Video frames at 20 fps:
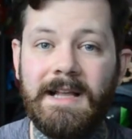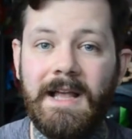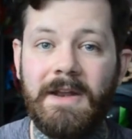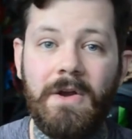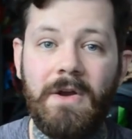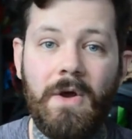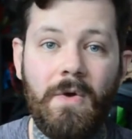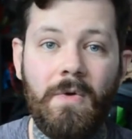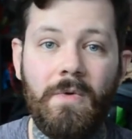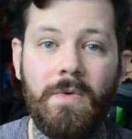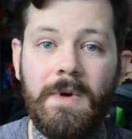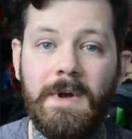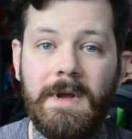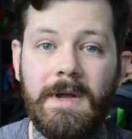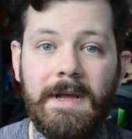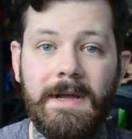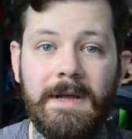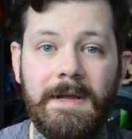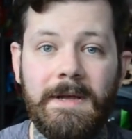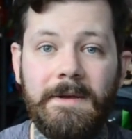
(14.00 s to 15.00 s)
I know
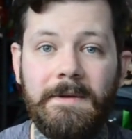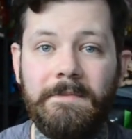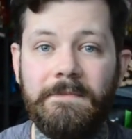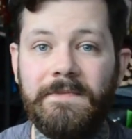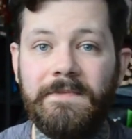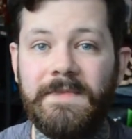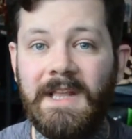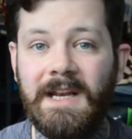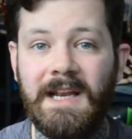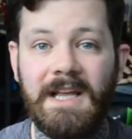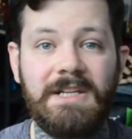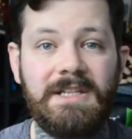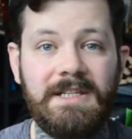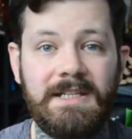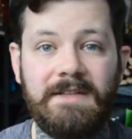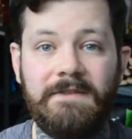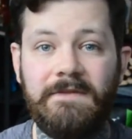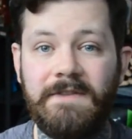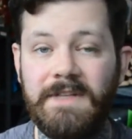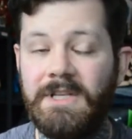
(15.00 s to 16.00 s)
um, the last
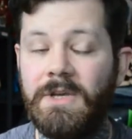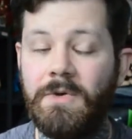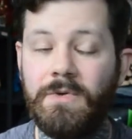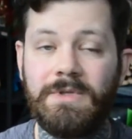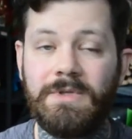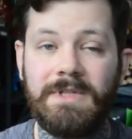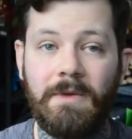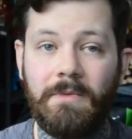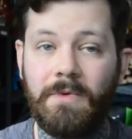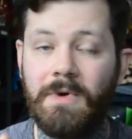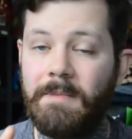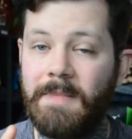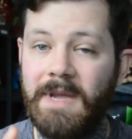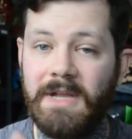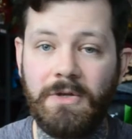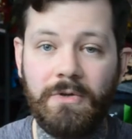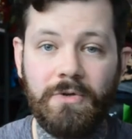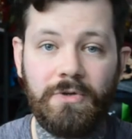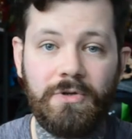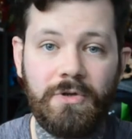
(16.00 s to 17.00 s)
videos that were on my
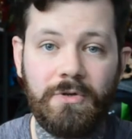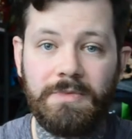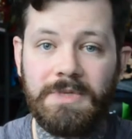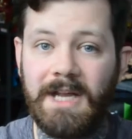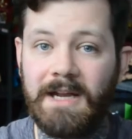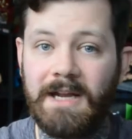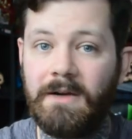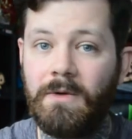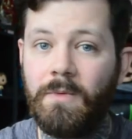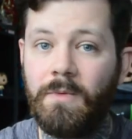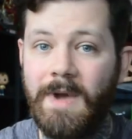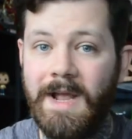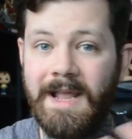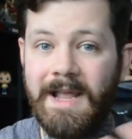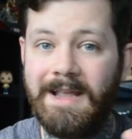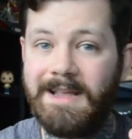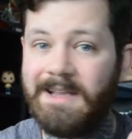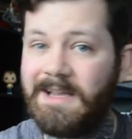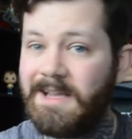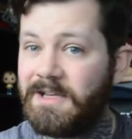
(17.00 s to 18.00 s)
YouTube channel were
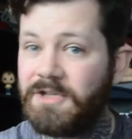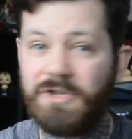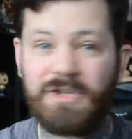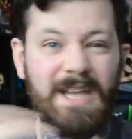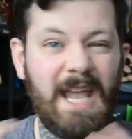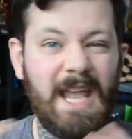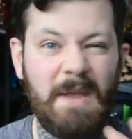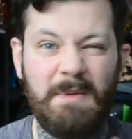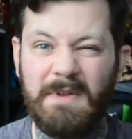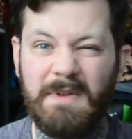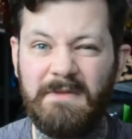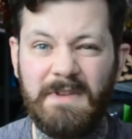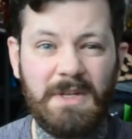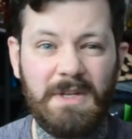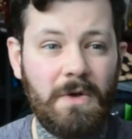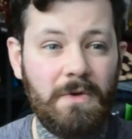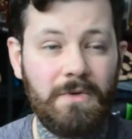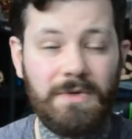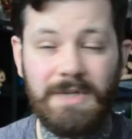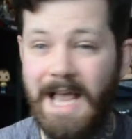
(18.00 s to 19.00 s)
uh, just gaming
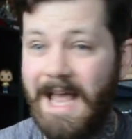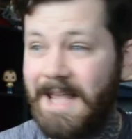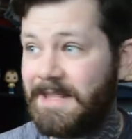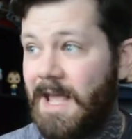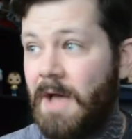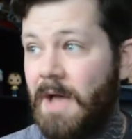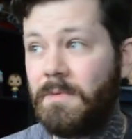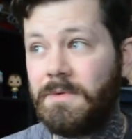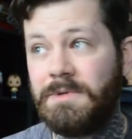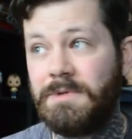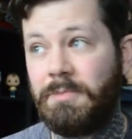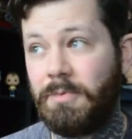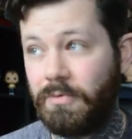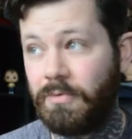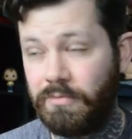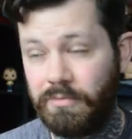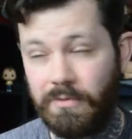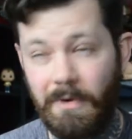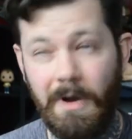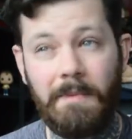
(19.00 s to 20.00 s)
videos and that was
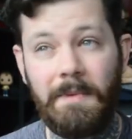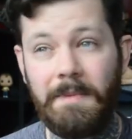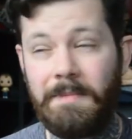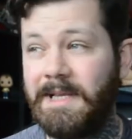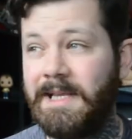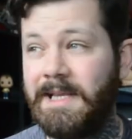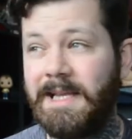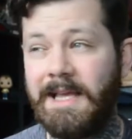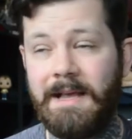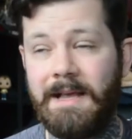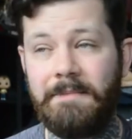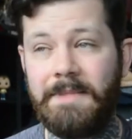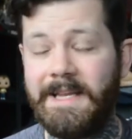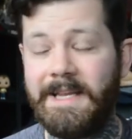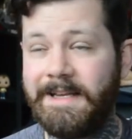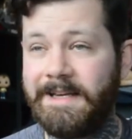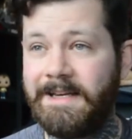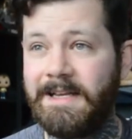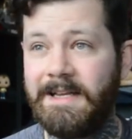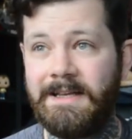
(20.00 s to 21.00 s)
probably, I
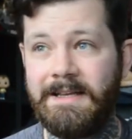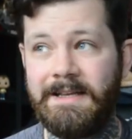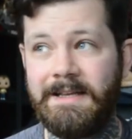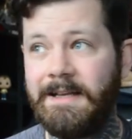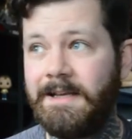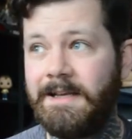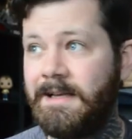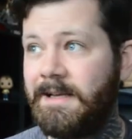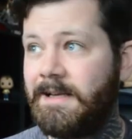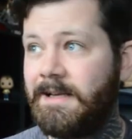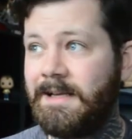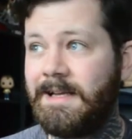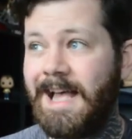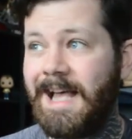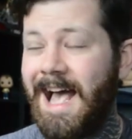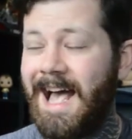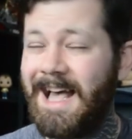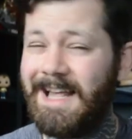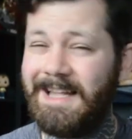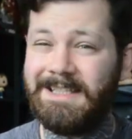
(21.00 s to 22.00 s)
mean,
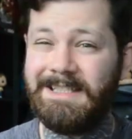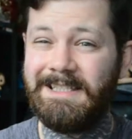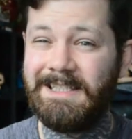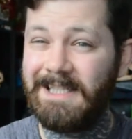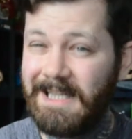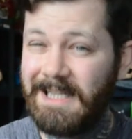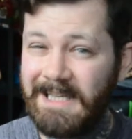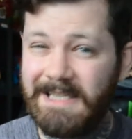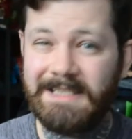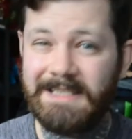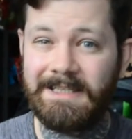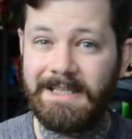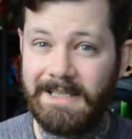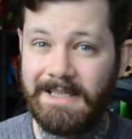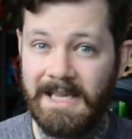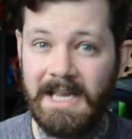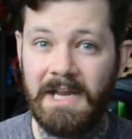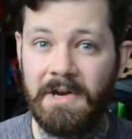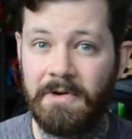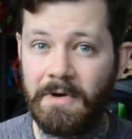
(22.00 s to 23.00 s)
at least a
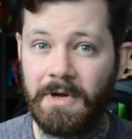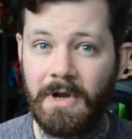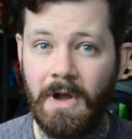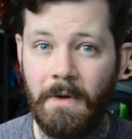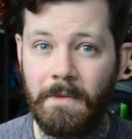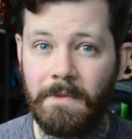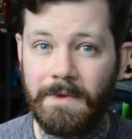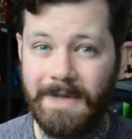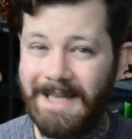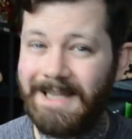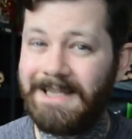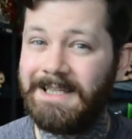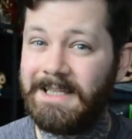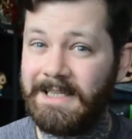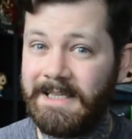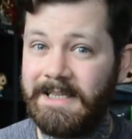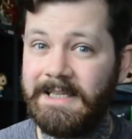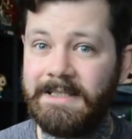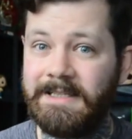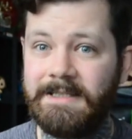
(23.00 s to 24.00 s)
year ago, at
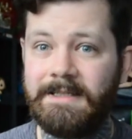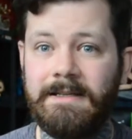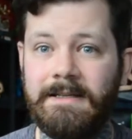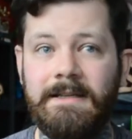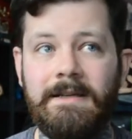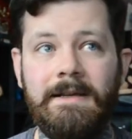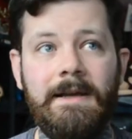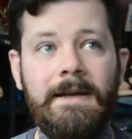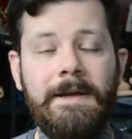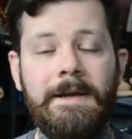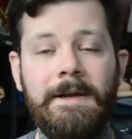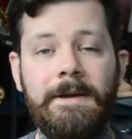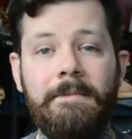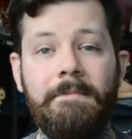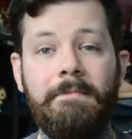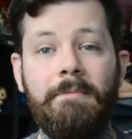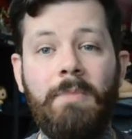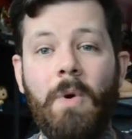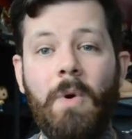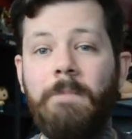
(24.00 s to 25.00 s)
least.
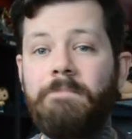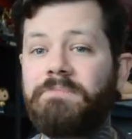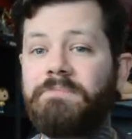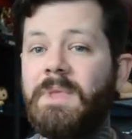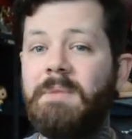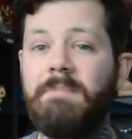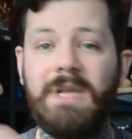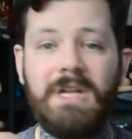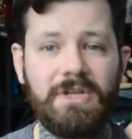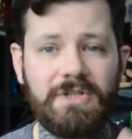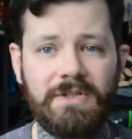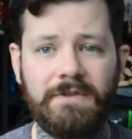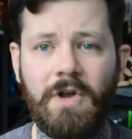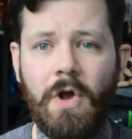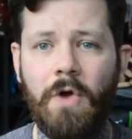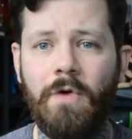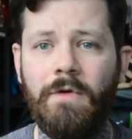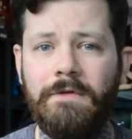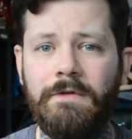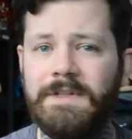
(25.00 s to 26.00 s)
Um, but because of
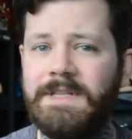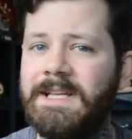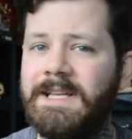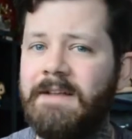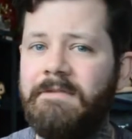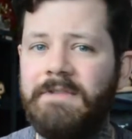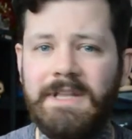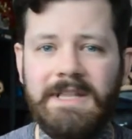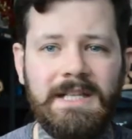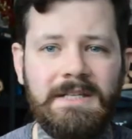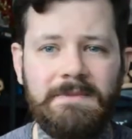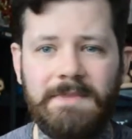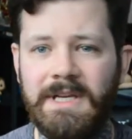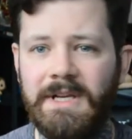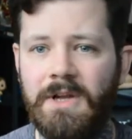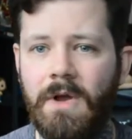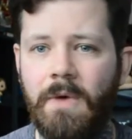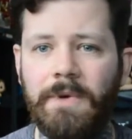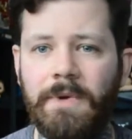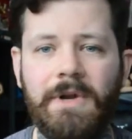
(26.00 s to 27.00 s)
COVID and everything that's been
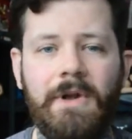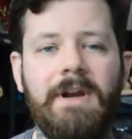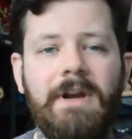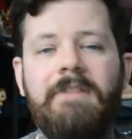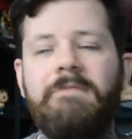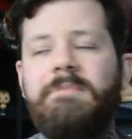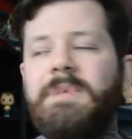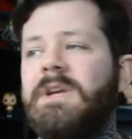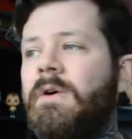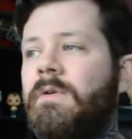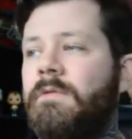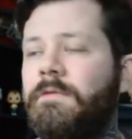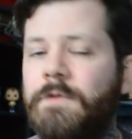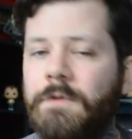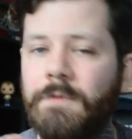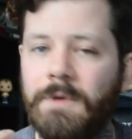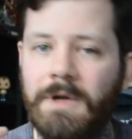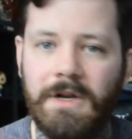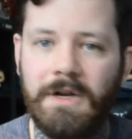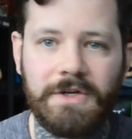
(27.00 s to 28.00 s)
going on, I've been going
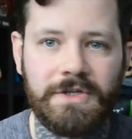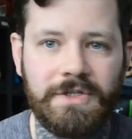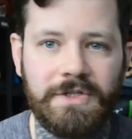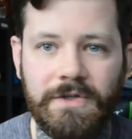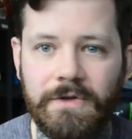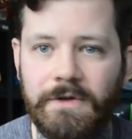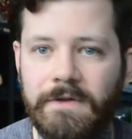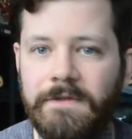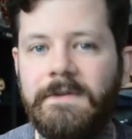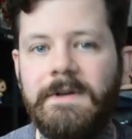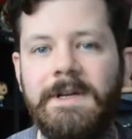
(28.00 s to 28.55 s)
through a lot of stuff